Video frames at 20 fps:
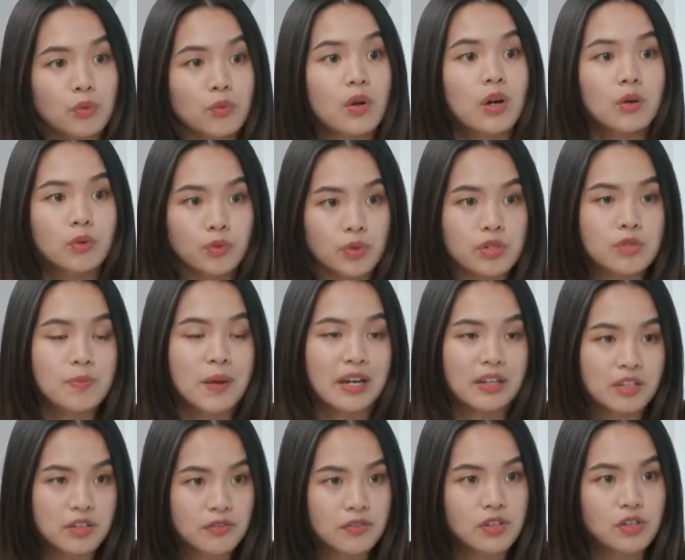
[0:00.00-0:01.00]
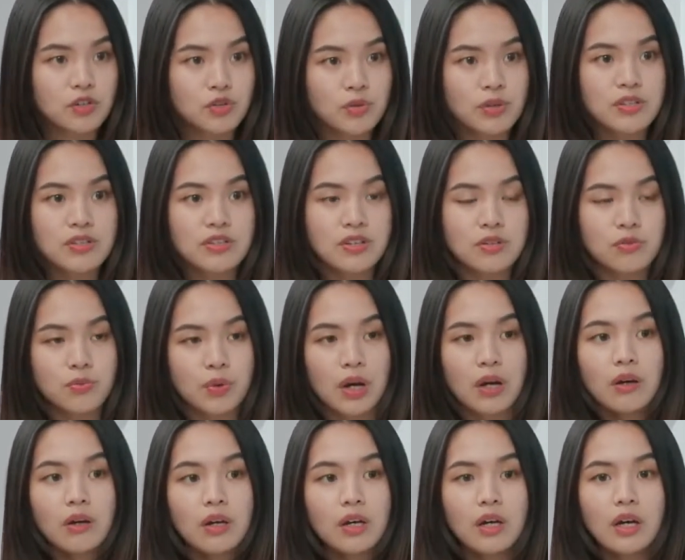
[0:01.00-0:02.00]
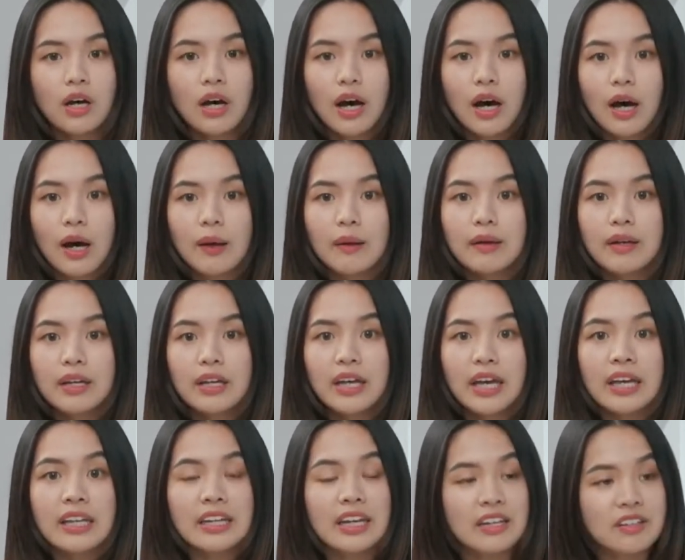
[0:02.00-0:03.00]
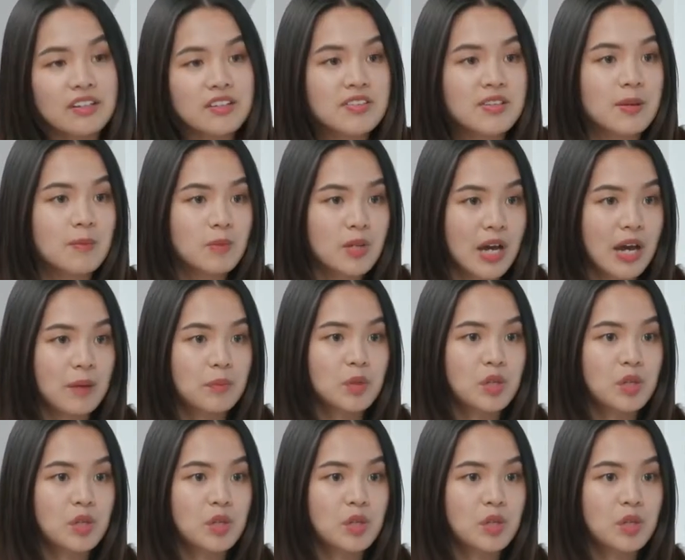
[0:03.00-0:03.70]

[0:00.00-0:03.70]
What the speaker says: respective insurance as well. And at the same time,